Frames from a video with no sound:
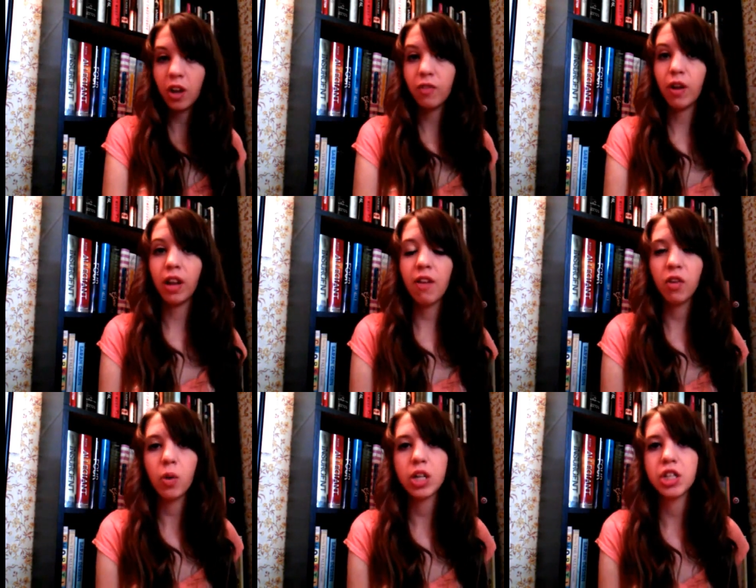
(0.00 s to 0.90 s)
of
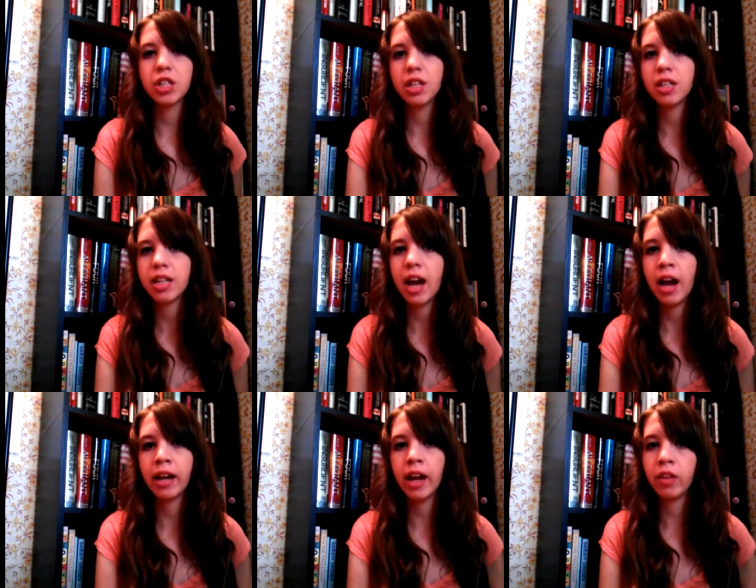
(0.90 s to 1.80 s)
11 questions in this
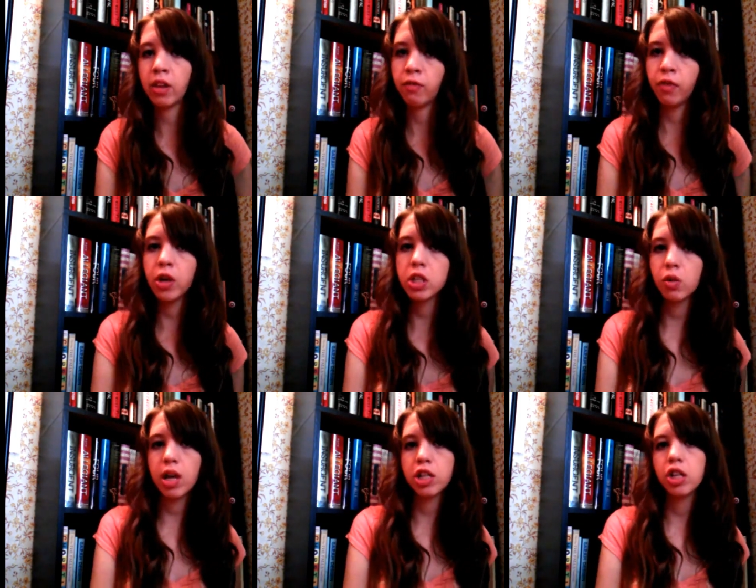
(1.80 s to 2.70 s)
tag, and the first
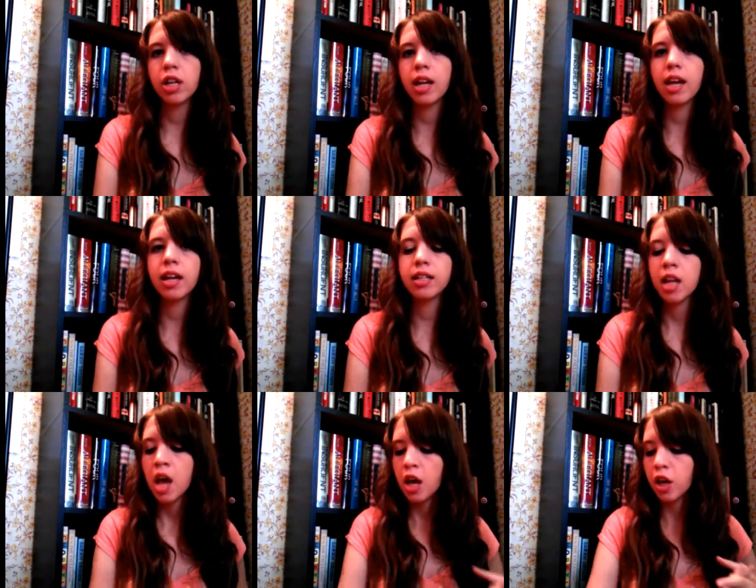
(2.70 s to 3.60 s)
question is
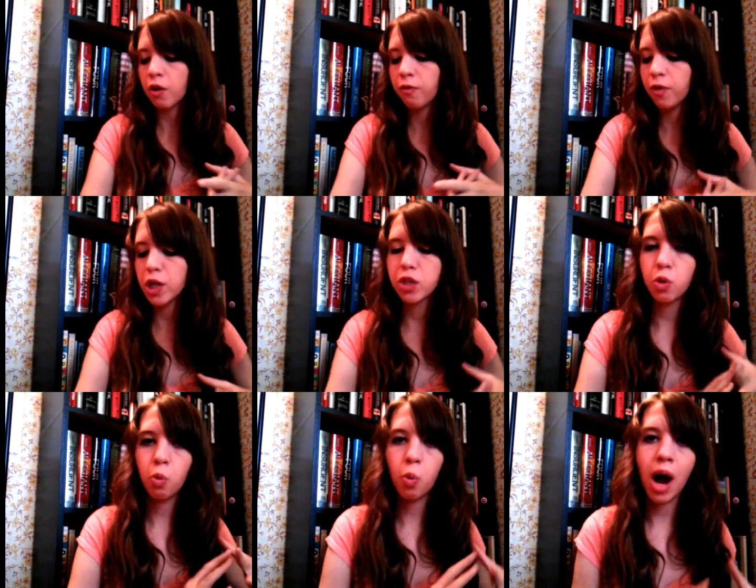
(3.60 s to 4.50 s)
your first
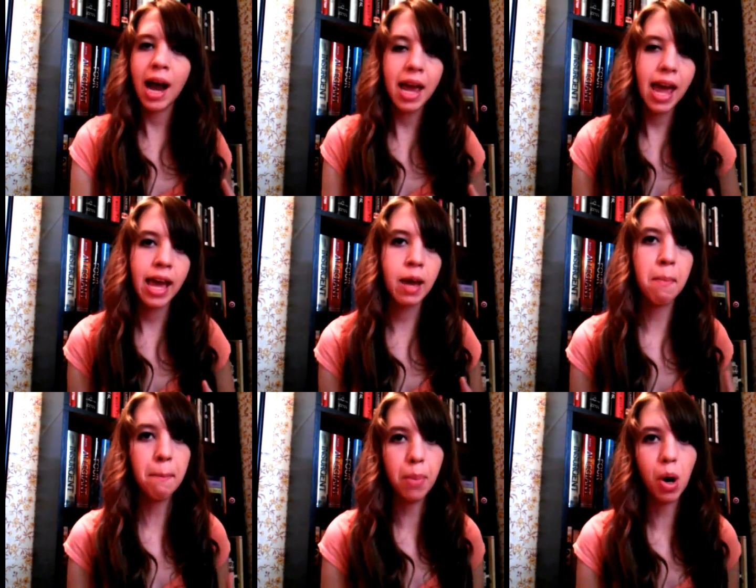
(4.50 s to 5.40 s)
YA
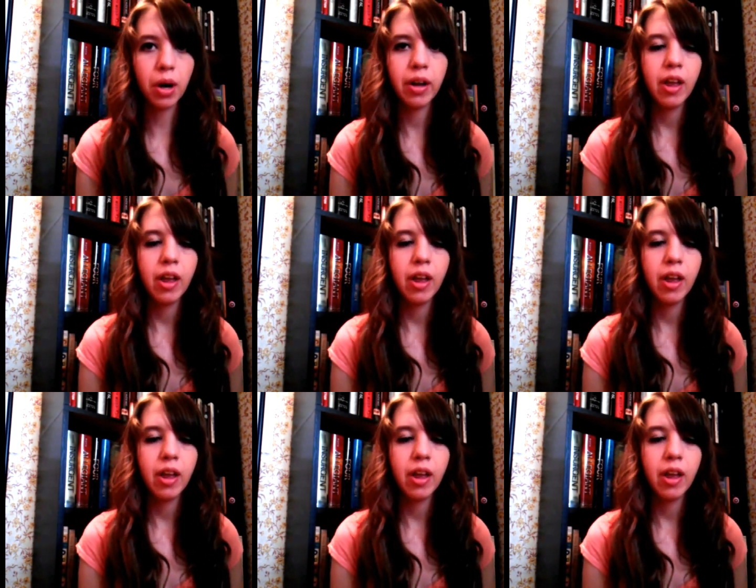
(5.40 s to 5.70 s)
book.